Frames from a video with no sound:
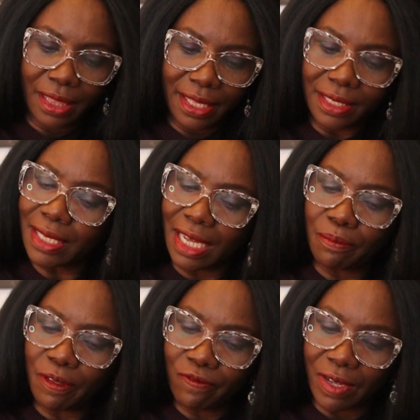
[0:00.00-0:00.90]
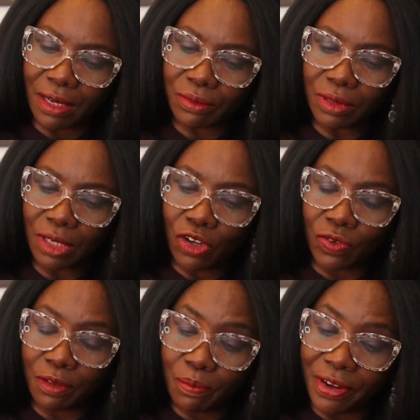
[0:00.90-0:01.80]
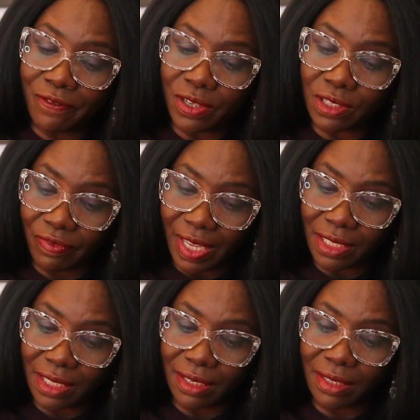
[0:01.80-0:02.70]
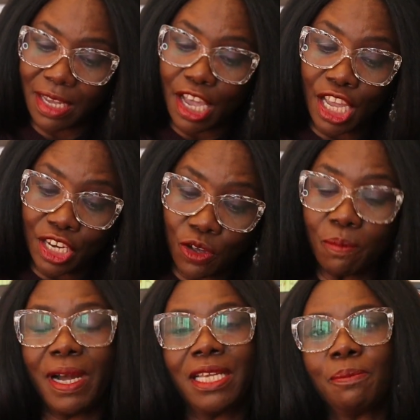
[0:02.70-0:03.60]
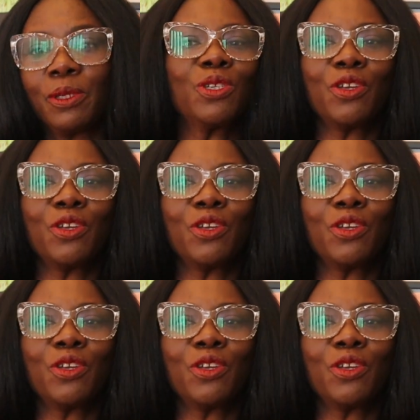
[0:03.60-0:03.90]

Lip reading: This can be found on the previous visas in your passport.